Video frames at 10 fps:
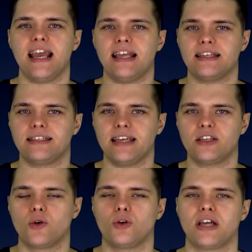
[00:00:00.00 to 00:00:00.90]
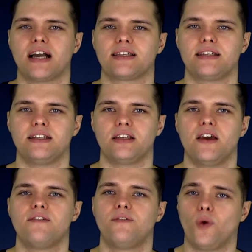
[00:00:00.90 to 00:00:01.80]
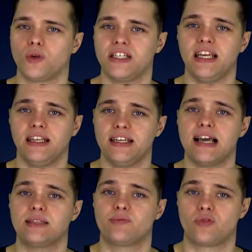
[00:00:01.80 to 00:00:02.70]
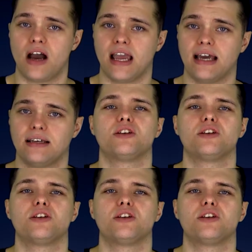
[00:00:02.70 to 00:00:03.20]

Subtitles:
in the stagecoach accident 14 years prior.